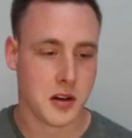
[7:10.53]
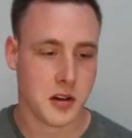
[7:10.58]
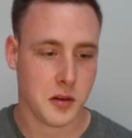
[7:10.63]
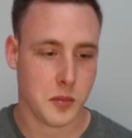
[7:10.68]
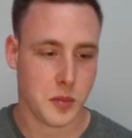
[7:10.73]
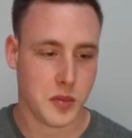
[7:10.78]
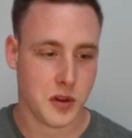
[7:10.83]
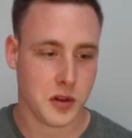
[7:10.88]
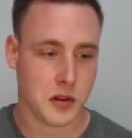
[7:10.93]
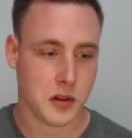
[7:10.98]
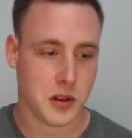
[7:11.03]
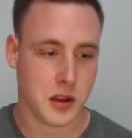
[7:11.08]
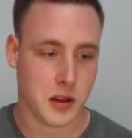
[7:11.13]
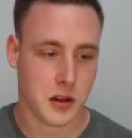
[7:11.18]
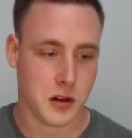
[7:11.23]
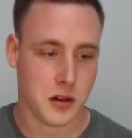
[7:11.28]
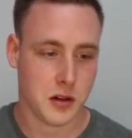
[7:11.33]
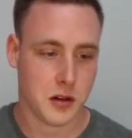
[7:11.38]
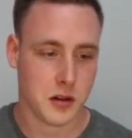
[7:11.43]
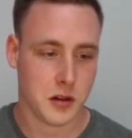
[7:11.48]
to build
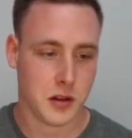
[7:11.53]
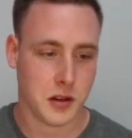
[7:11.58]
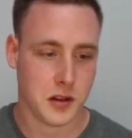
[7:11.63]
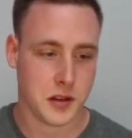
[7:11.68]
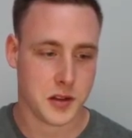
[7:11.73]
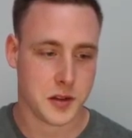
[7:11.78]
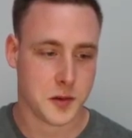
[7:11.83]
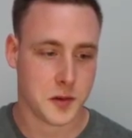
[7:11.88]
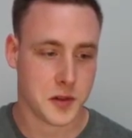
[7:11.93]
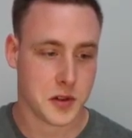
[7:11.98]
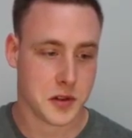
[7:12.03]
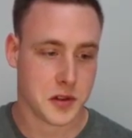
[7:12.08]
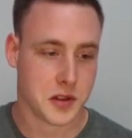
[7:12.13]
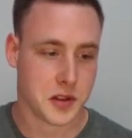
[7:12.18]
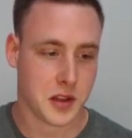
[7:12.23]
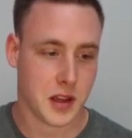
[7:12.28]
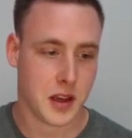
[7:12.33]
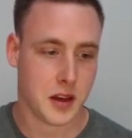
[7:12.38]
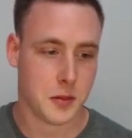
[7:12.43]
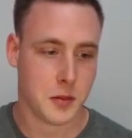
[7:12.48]
here in this first
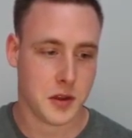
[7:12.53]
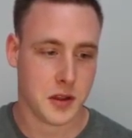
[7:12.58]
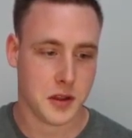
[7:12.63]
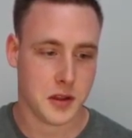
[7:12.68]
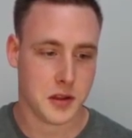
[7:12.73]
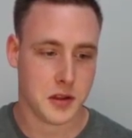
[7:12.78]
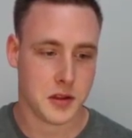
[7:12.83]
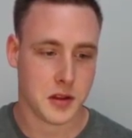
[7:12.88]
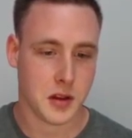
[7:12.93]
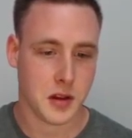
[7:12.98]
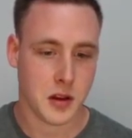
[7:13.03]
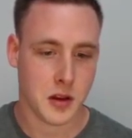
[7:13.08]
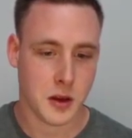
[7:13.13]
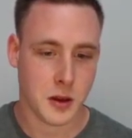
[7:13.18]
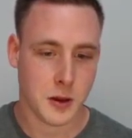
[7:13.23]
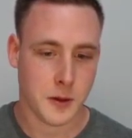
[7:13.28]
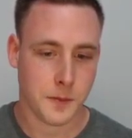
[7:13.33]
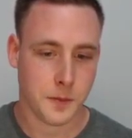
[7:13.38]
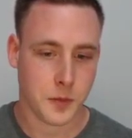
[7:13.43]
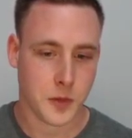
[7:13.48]
step is
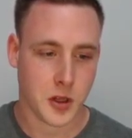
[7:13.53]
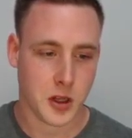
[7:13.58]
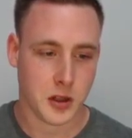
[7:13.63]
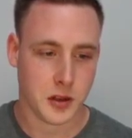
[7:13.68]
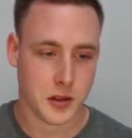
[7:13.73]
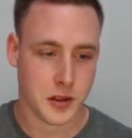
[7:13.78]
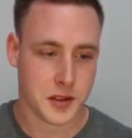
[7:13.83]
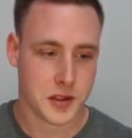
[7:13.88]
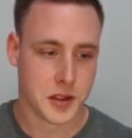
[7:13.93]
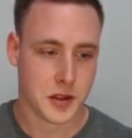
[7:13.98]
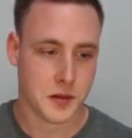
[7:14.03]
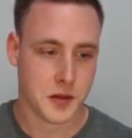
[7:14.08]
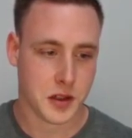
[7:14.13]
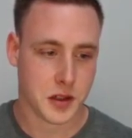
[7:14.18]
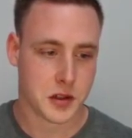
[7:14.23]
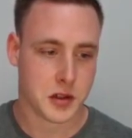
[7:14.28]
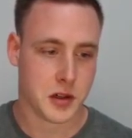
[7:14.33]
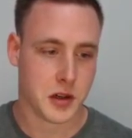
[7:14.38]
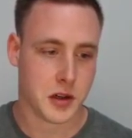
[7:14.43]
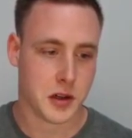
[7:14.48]
a list of
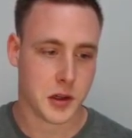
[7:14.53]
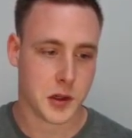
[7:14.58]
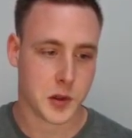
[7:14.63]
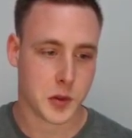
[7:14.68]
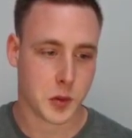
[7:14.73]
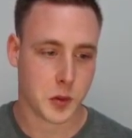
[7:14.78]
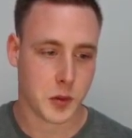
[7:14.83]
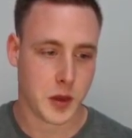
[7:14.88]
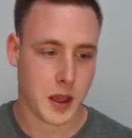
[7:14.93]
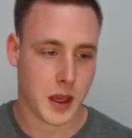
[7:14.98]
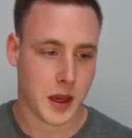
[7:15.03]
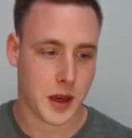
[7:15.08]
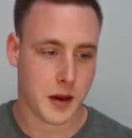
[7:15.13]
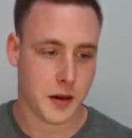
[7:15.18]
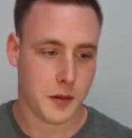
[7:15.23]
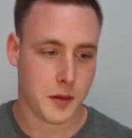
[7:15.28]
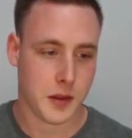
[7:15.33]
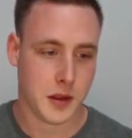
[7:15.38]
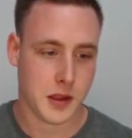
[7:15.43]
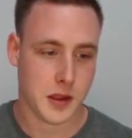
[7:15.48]
dictionaries where we
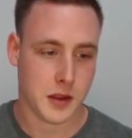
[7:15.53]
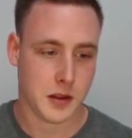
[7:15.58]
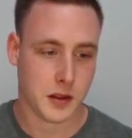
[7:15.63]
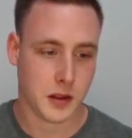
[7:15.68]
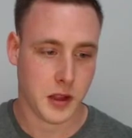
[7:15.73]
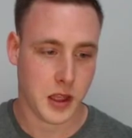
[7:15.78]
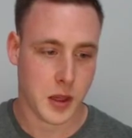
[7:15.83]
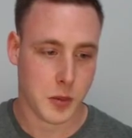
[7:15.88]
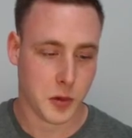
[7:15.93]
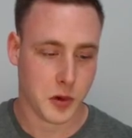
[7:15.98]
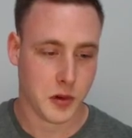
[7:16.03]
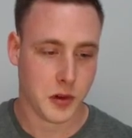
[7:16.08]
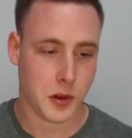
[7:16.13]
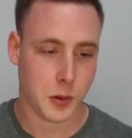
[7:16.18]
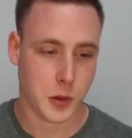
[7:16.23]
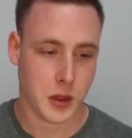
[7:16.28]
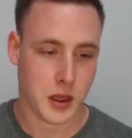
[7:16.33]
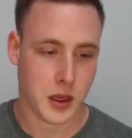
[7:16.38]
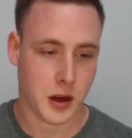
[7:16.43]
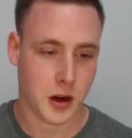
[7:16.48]
have the label that
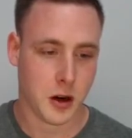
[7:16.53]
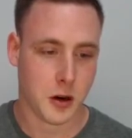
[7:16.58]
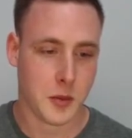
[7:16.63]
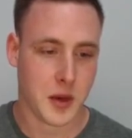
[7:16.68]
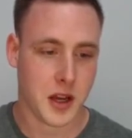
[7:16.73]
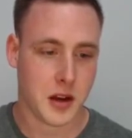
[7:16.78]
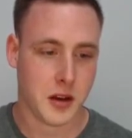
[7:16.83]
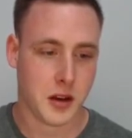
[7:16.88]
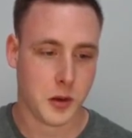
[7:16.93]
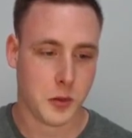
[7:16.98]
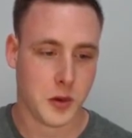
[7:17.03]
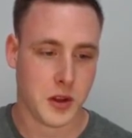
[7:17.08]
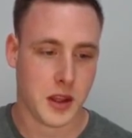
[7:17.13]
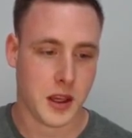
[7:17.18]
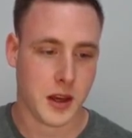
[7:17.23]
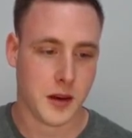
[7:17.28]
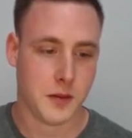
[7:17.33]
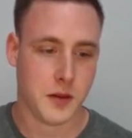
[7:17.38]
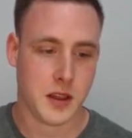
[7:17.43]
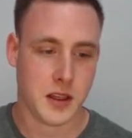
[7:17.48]
we care about and when you
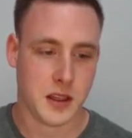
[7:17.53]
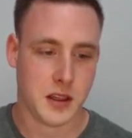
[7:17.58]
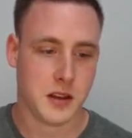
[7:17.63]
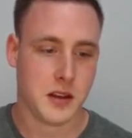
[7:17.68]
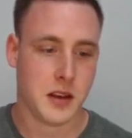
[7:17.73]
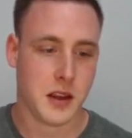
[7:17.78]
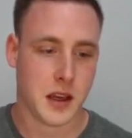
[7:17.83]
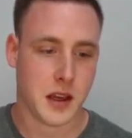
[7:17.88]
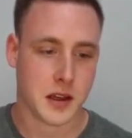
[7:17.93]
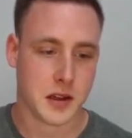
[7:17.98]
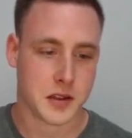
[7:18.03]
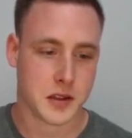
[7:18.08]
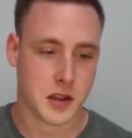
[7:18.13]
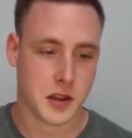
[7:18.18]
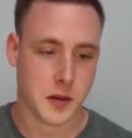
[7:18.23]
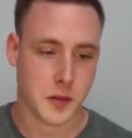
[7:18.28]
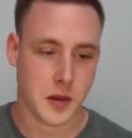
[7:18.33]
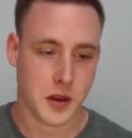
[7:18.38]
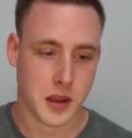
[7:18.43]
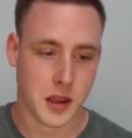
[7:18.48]
have the index
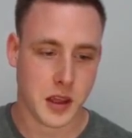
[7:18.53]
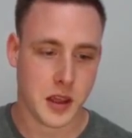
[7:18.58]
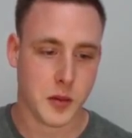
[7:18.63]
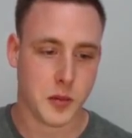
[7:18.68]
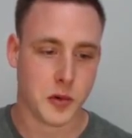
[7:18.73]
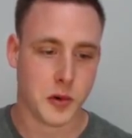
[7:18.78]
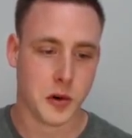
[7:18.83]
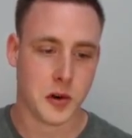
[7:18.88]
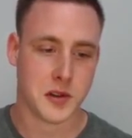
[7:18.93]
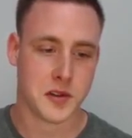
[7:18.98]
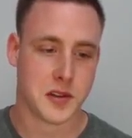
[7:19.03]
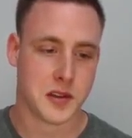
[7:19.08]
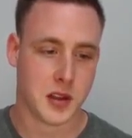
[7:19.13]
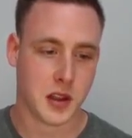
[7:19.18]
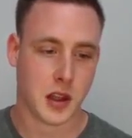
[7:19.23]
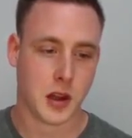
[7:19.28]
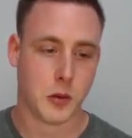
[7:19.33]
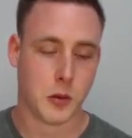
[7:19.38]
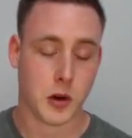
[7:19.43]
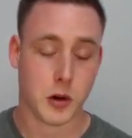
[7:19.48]
of the key points that
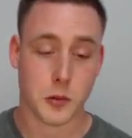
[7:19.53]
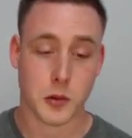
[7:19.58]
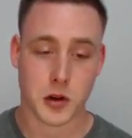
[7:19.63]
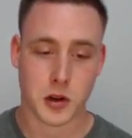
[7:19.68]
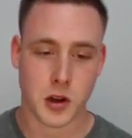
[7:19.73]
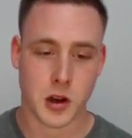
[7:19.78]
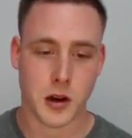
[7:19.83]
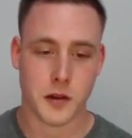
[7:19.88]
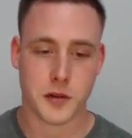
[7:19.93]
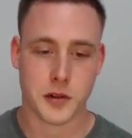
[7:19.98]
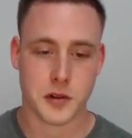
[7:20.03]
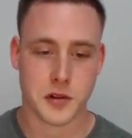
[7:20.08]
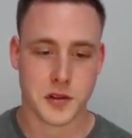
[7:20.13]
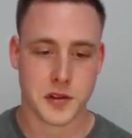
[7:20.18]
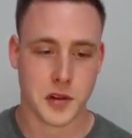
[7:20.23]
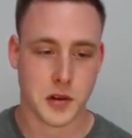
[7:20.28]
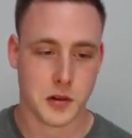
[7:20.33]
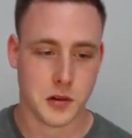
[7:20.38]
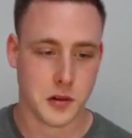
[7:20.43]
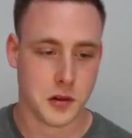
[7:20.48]
I want to recover.
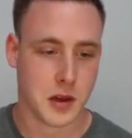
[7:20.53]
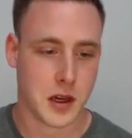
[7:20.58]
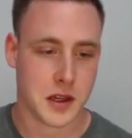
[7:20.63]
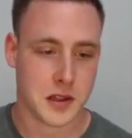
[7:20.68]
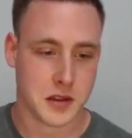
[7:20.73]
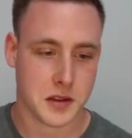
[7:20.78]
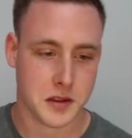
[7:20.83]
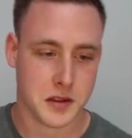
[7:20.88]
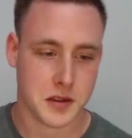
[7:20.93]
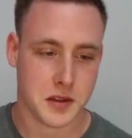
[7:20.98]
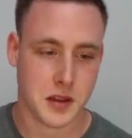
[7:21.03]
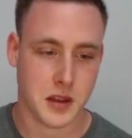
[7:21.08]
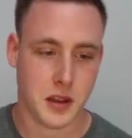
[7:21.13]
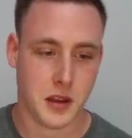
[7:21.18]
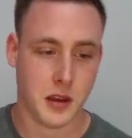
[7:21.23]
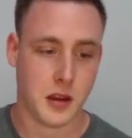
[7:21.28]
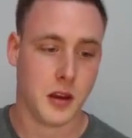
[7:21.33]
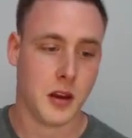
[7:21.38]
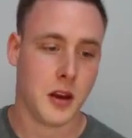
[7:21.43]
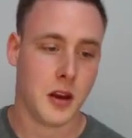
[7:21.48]
So you guys can
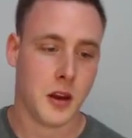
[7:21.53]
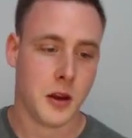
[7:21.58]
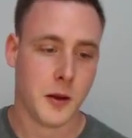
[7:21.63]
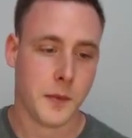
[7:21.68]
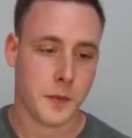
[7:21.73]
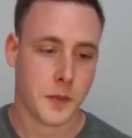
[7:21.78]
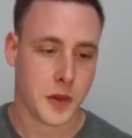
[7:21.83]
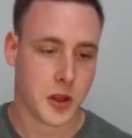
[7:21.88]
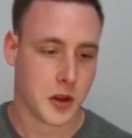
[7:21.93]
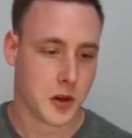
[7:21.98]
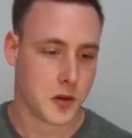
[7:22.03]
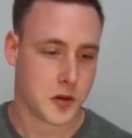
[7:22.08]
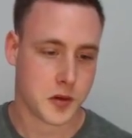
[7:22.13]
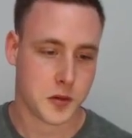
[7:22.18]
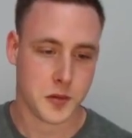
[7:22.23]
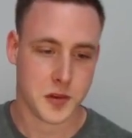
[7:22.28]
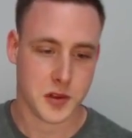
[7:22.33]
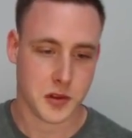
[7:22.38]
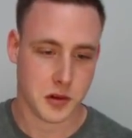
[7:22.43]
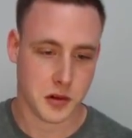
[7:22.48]
see goes
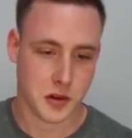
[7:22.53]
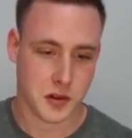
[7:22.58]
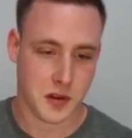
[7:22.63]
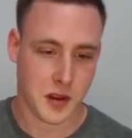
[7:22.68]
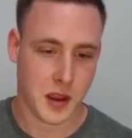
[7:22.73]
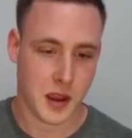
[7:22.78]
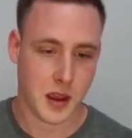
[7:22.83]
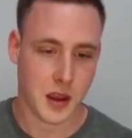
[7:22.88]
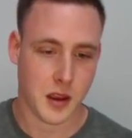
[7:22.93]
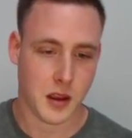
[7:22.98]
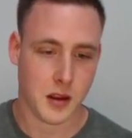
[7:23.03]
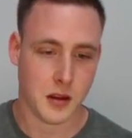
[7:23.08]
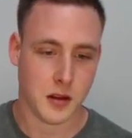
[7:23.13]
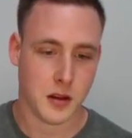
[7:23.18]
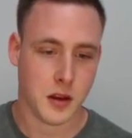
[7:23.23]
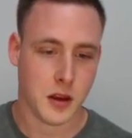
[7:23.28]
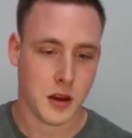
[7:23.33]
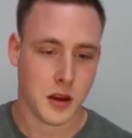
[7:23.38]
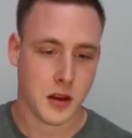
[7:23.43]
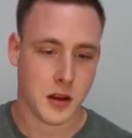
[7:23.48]
from 0 to 10,
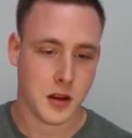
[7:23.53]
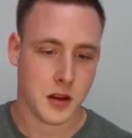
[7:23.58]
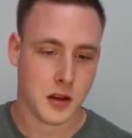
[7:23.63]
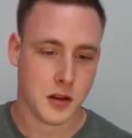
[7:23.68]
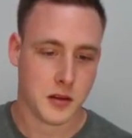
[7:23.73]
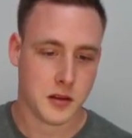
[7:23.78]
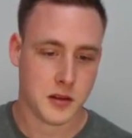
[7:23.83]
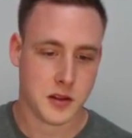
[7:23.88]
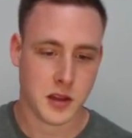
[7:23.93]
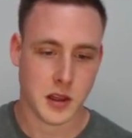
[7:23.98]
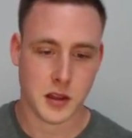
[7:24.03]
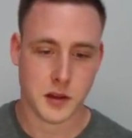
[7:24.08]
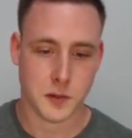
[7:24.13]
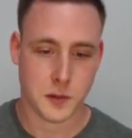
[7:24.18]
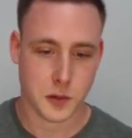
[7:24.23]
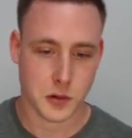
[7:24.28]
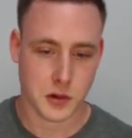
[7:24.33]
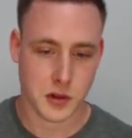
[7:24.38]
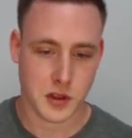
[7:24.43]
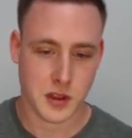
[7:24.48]
10 to
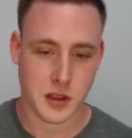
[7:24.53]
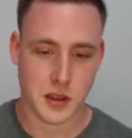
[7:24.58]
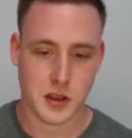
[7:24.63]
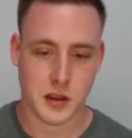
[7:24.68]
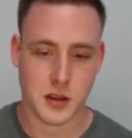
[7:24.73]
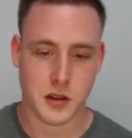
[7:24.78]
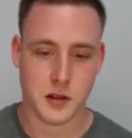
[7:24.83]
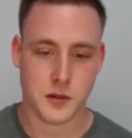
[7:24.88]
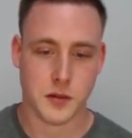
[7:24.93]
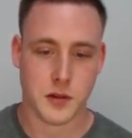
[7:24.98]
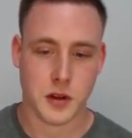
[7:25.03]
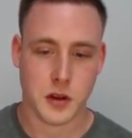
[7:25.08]
14,